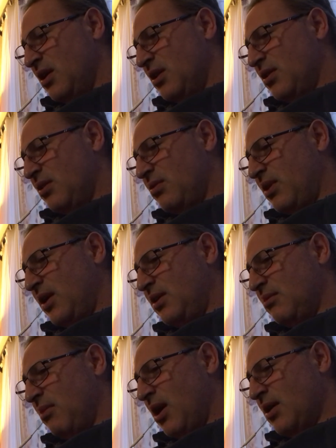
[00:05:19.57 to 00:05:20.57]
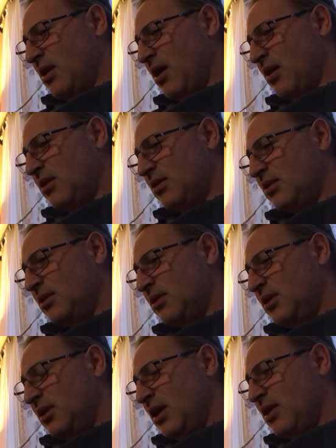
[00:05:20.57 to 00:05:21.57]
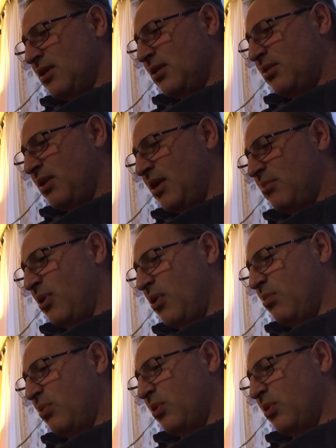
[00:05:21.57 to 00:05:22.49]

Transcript: The great monarch and the great pope